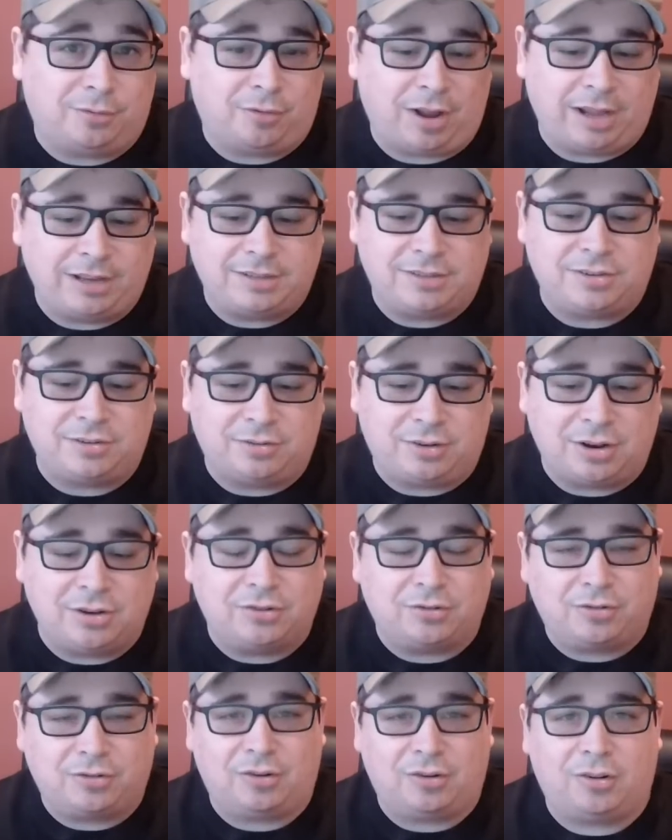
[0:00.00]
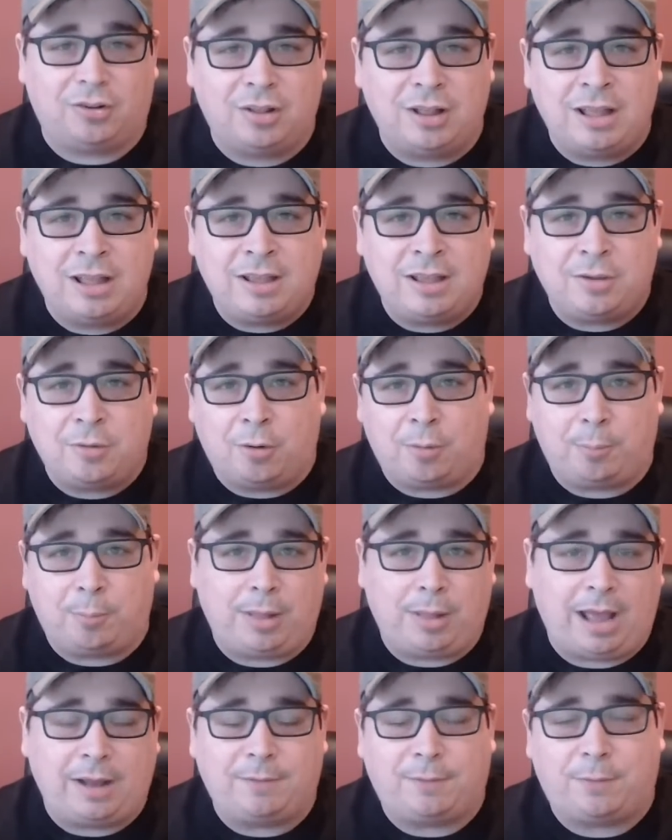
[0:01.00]
the right to control your
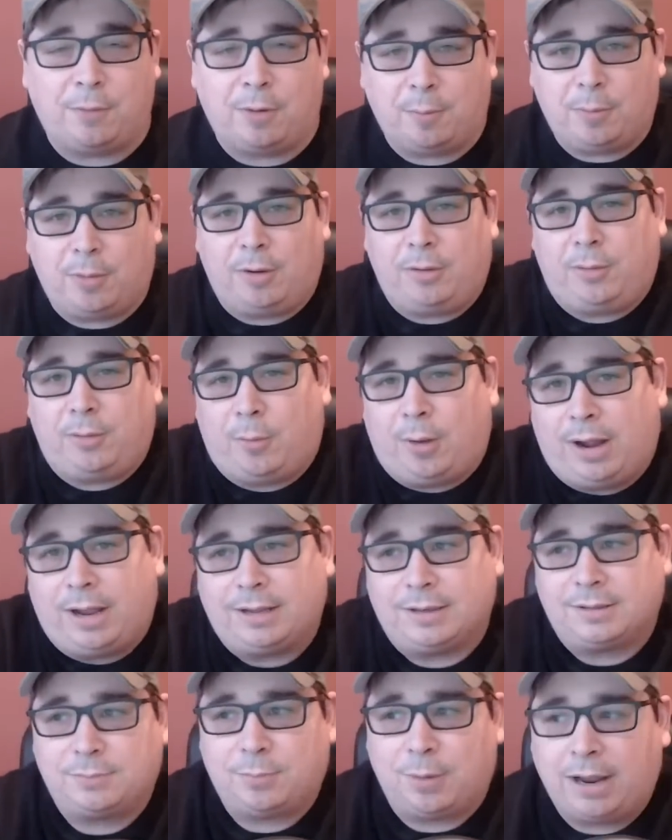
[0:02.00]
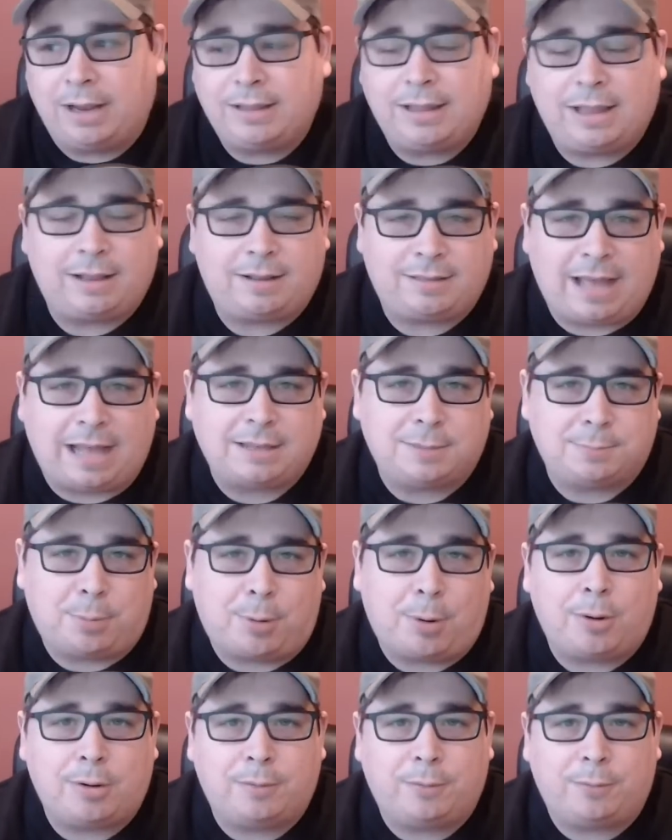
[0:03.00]
platform or otherwise, right? Like that's
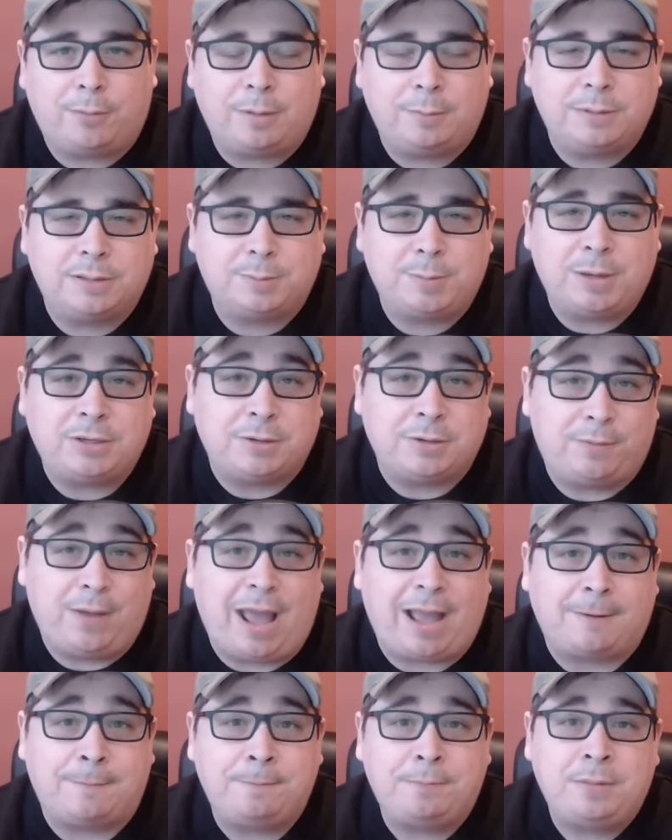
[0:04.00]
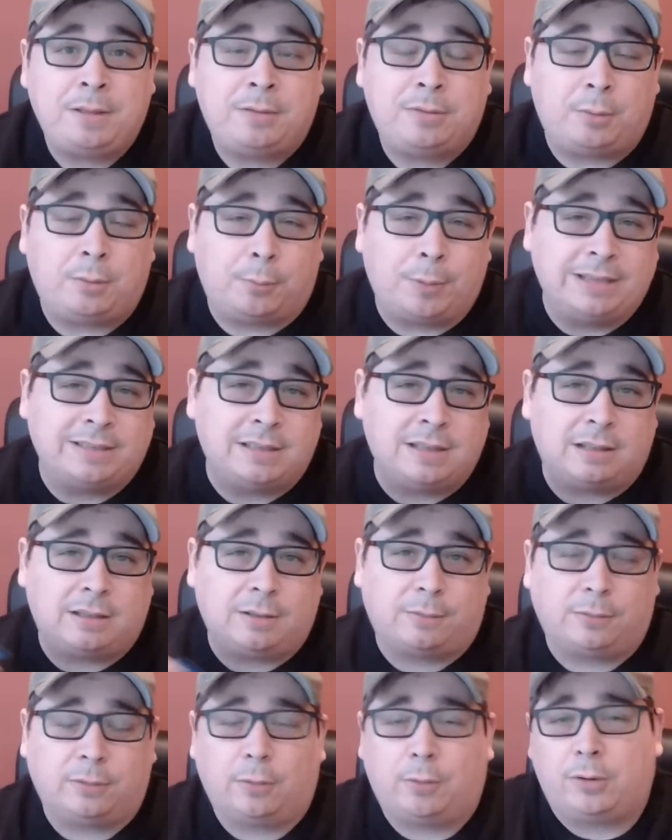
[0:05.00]
part of freedom of speech. In fact, the reason that
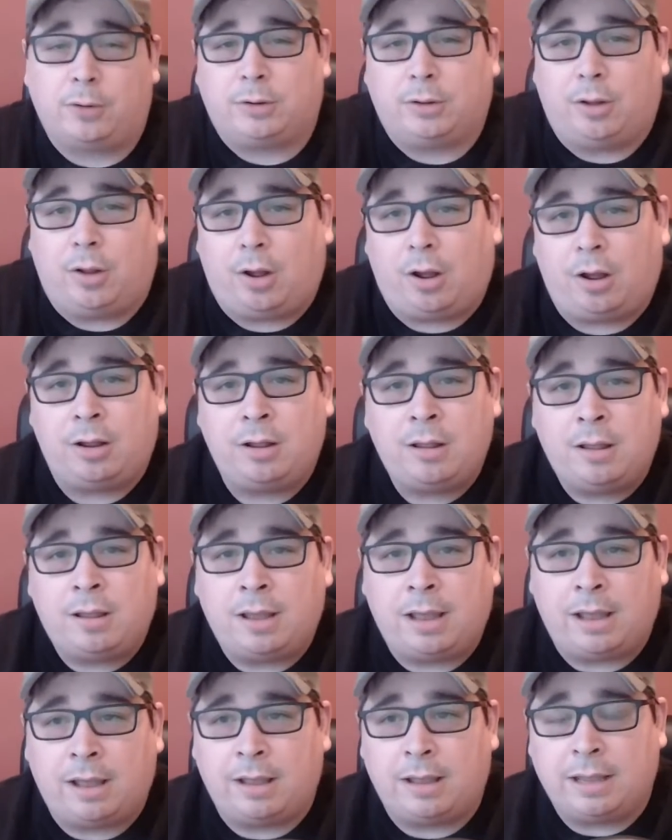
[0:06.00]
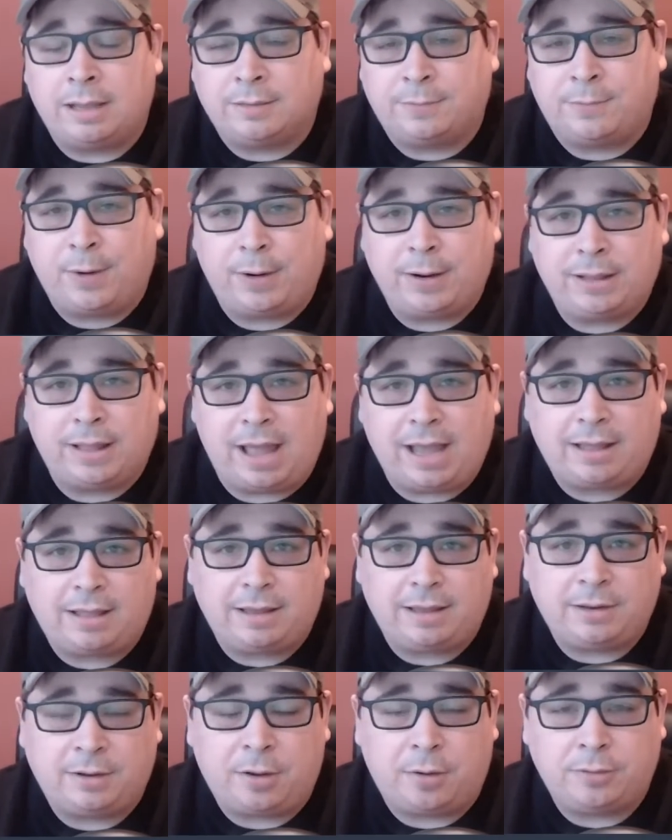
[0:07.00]
the Florida law Eh, is very
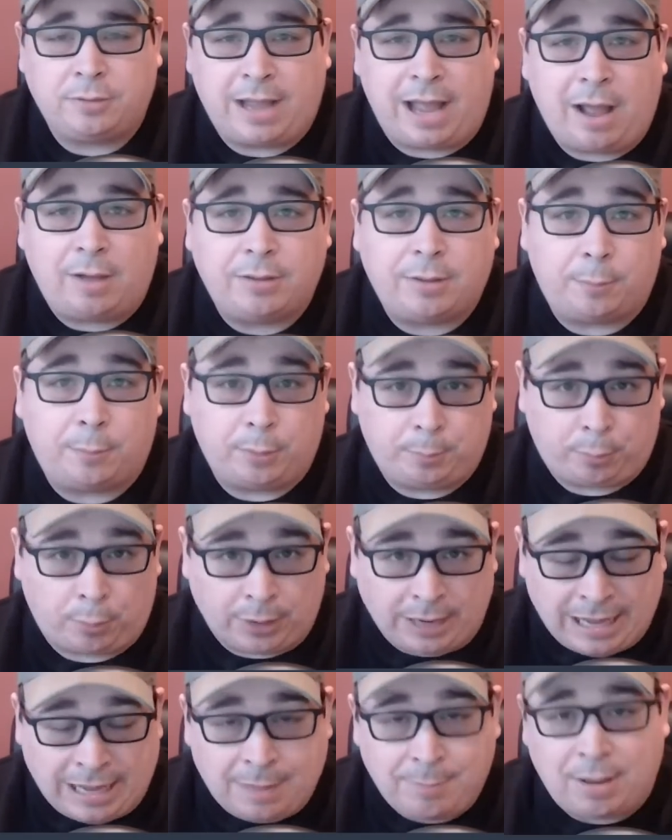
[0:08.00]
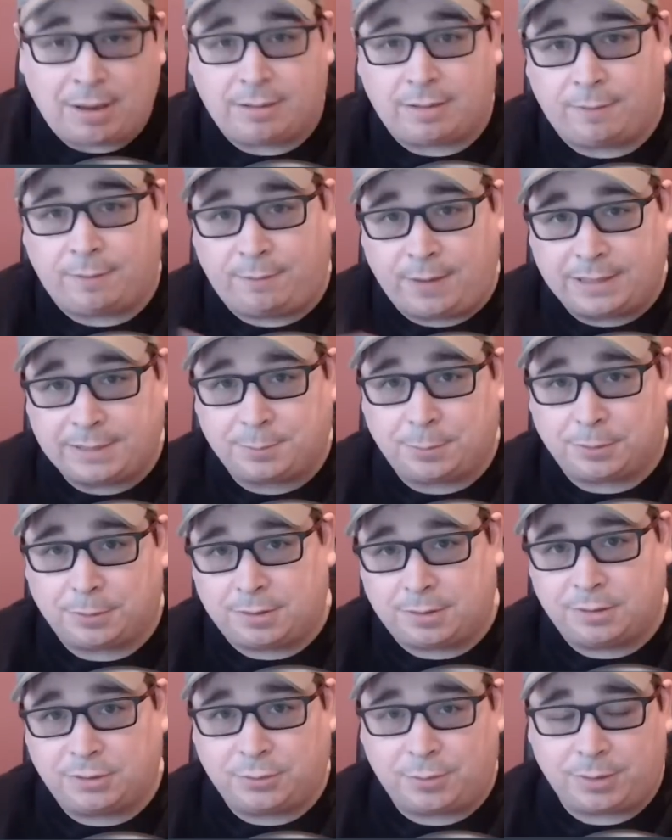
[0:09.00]
likely to go down that would prohibit the Facebooks
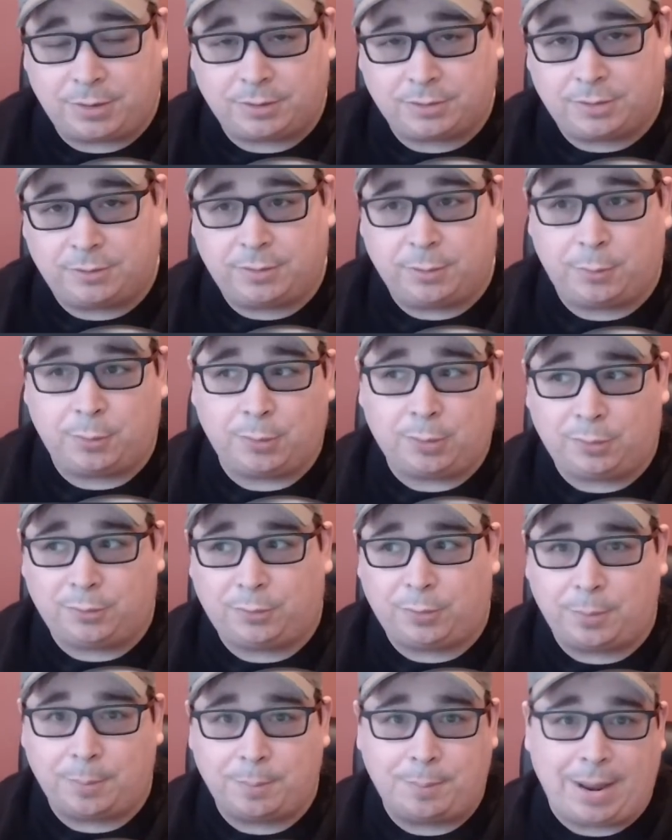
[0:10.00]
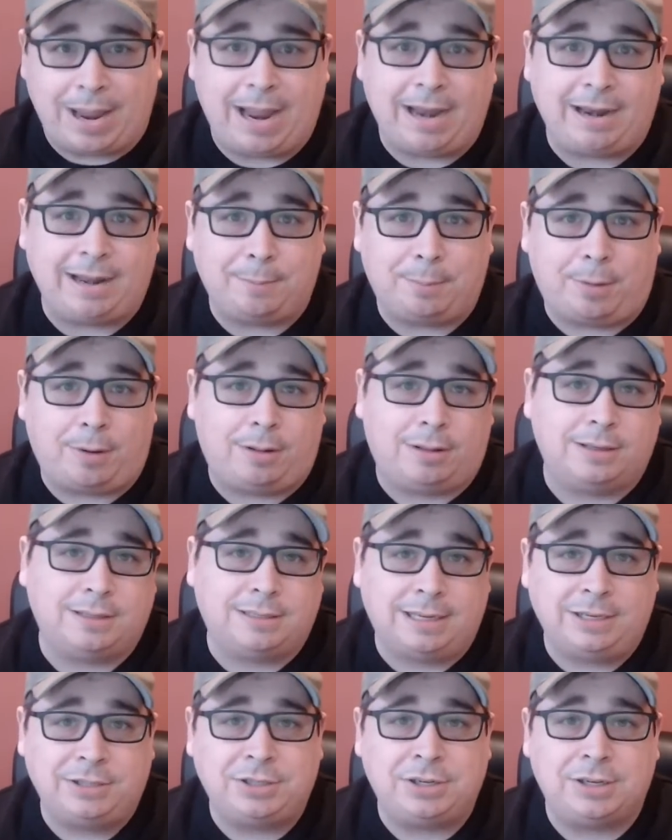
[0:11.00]
and the Twitters of the world from banning
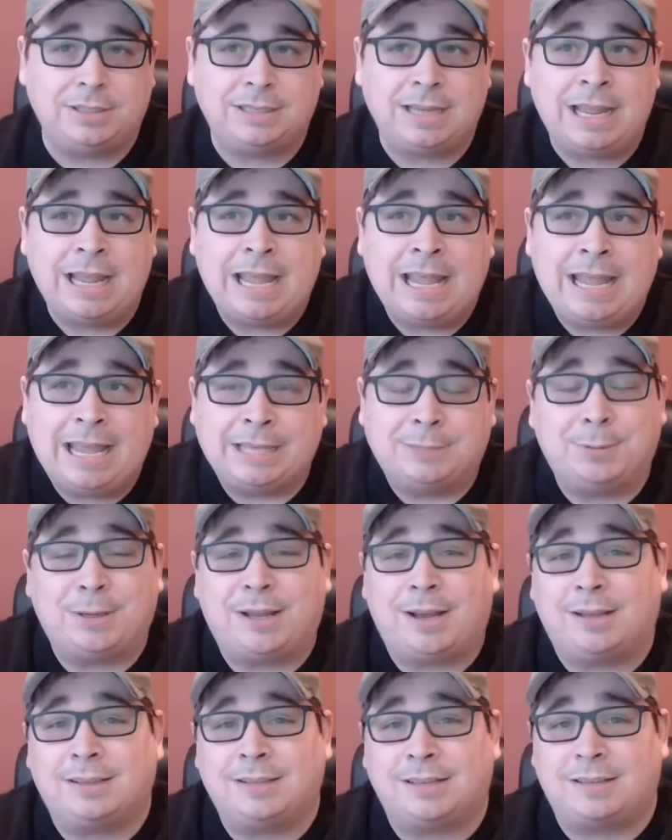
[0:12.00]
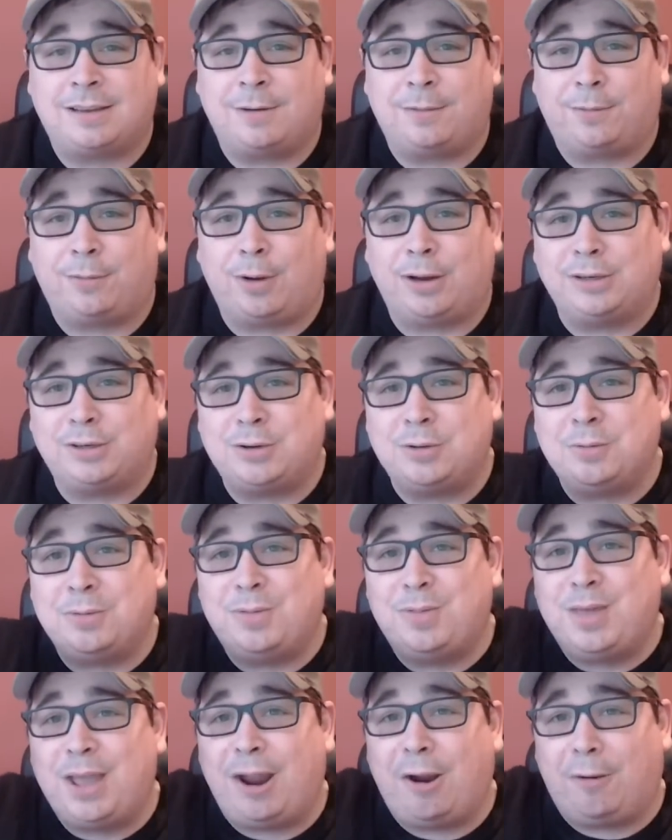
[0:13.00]
politicians is because it's an affront to
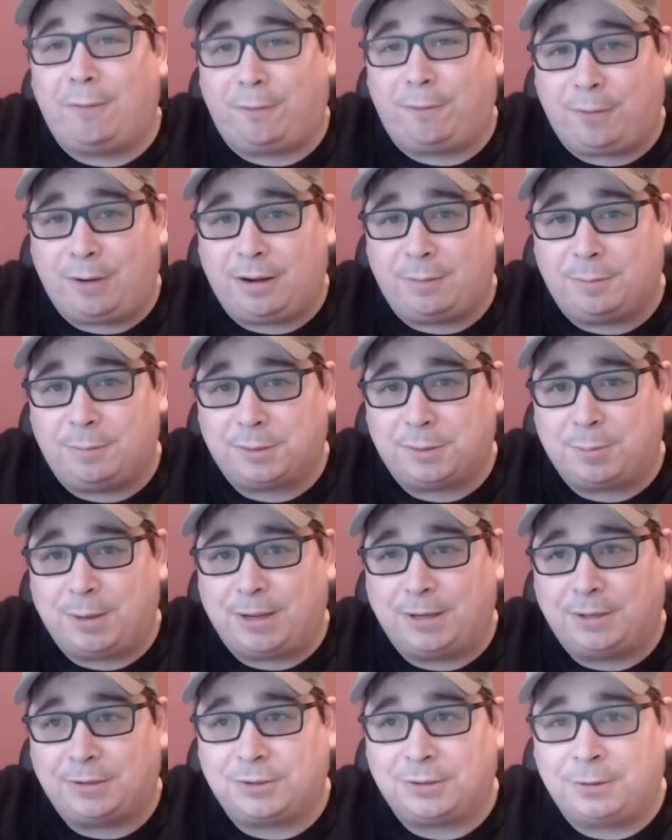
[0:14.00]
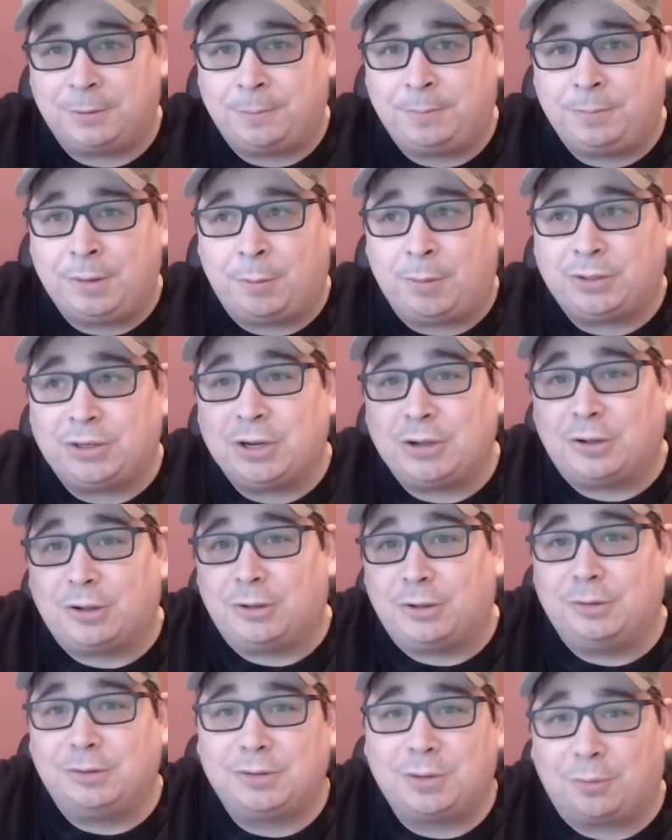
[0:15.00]
their freedom of speech, which
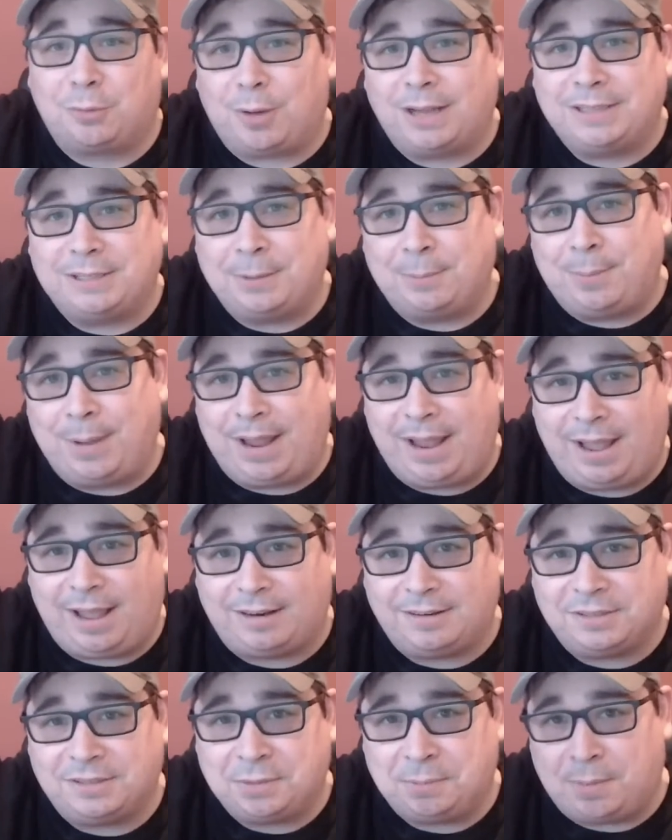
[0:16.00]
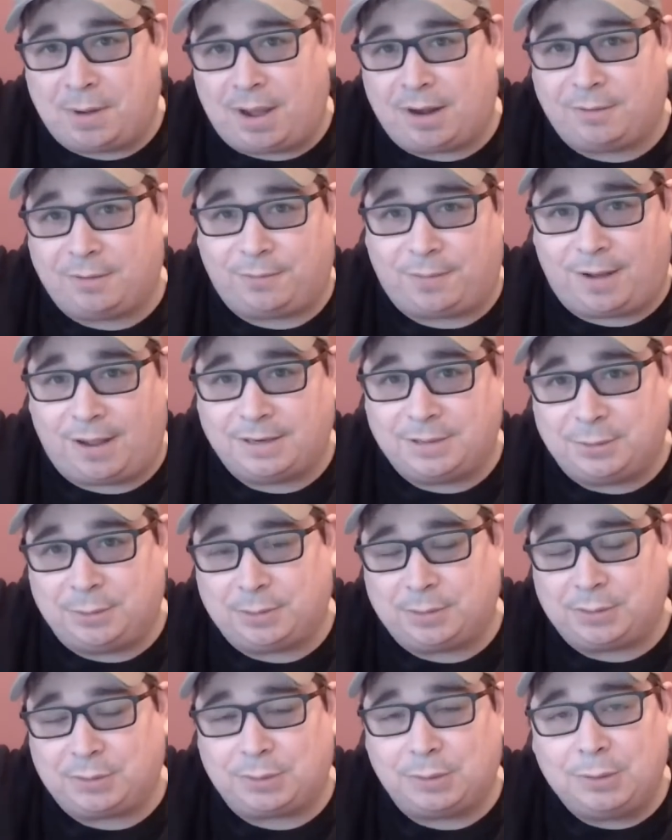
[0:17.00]
includes the right to ban, to modify, to
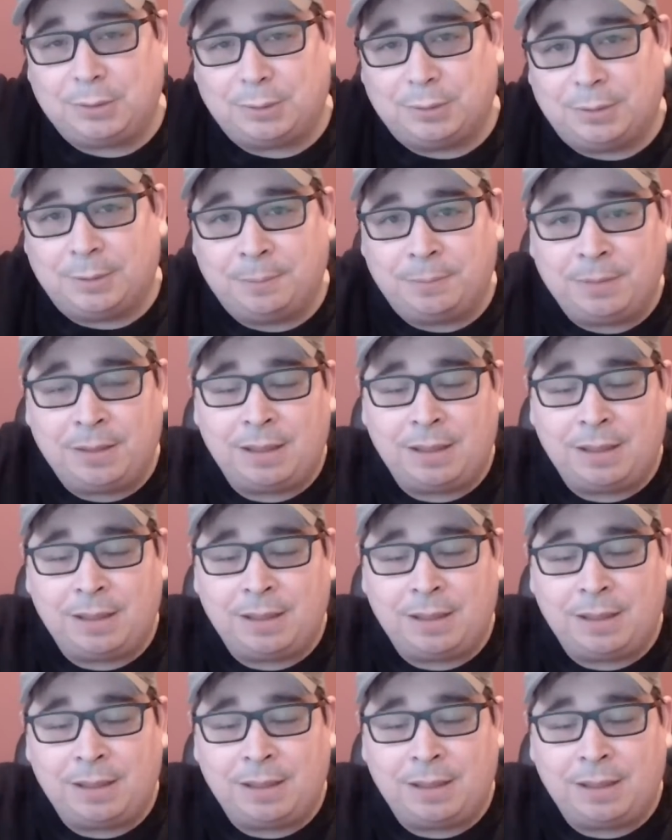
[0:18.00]
exclude.